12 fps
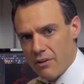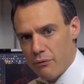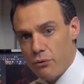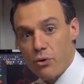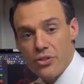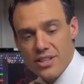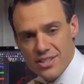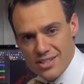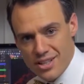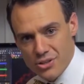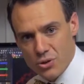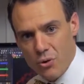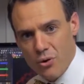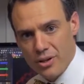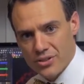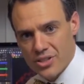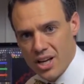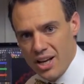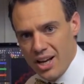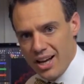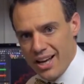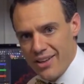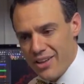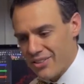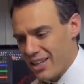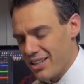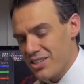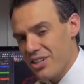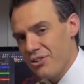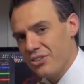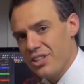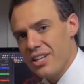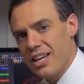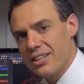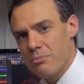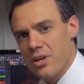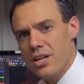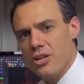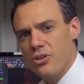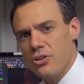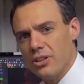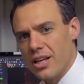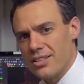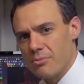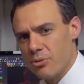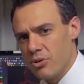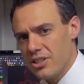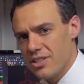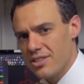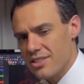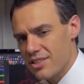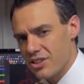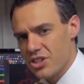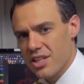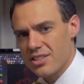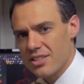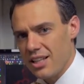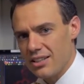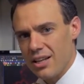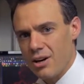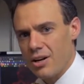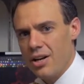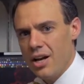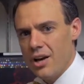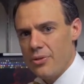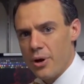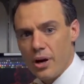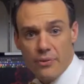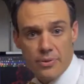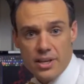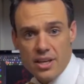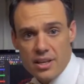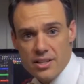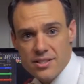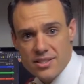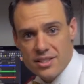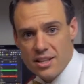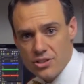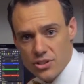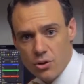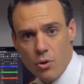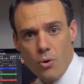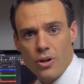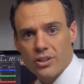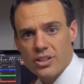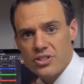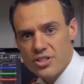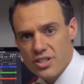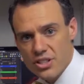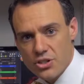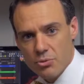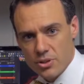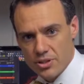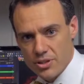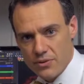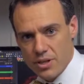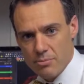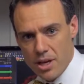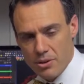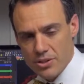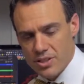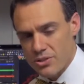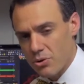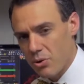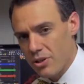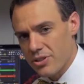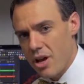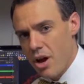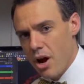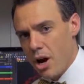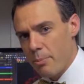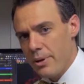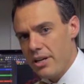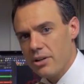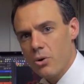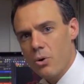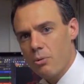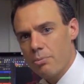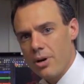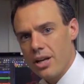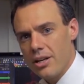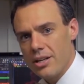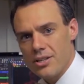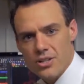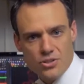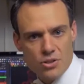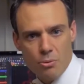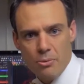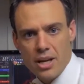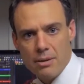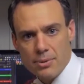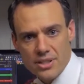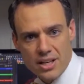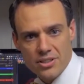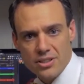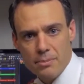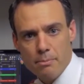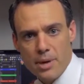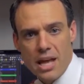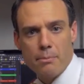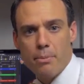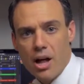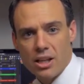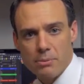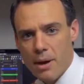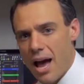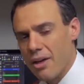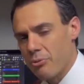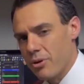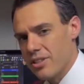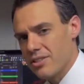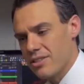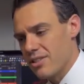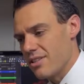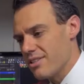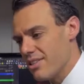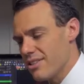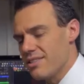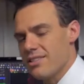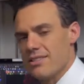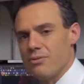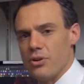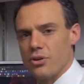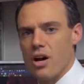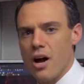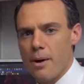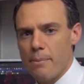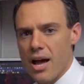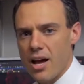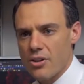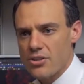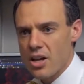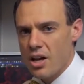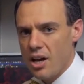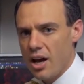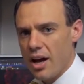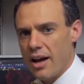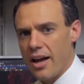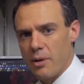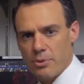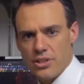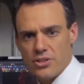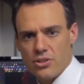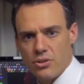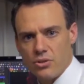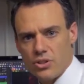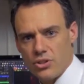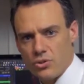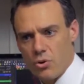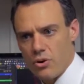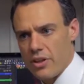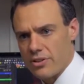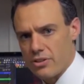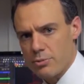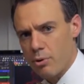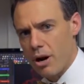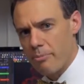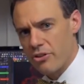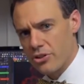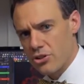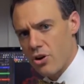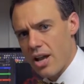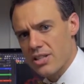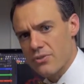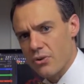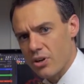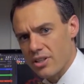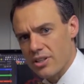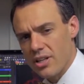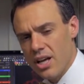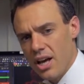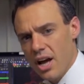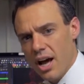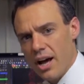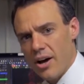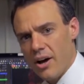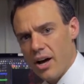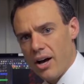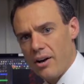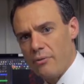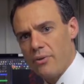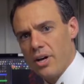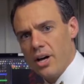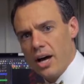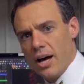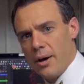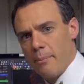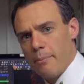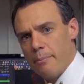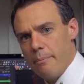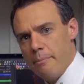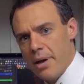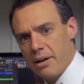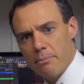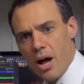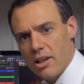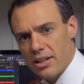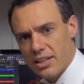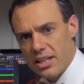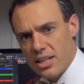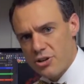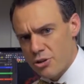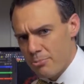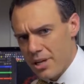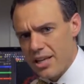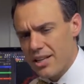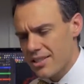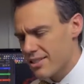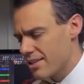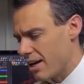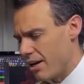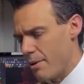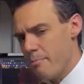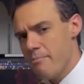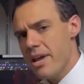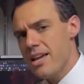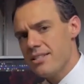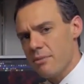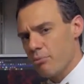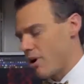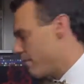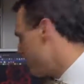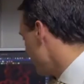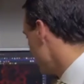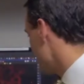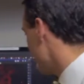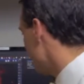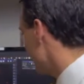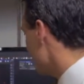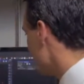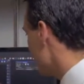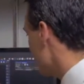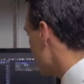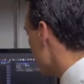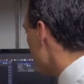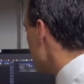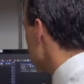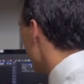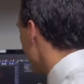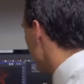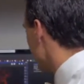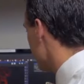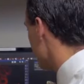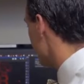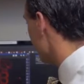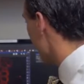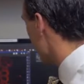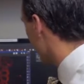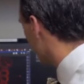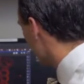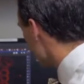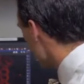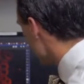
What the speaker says: for these essential oils, that they continually take them in and utilize them. And what this is suggesting that they're the essential oil constituents of the Améo Essential Oils are being incorporated into so many potentially metabolic pathways, into the synthesis of other compounds, helping to ensure that there's proper transfer of metabolic intermediates, amazing properties, and it's so inspiring to see this happening.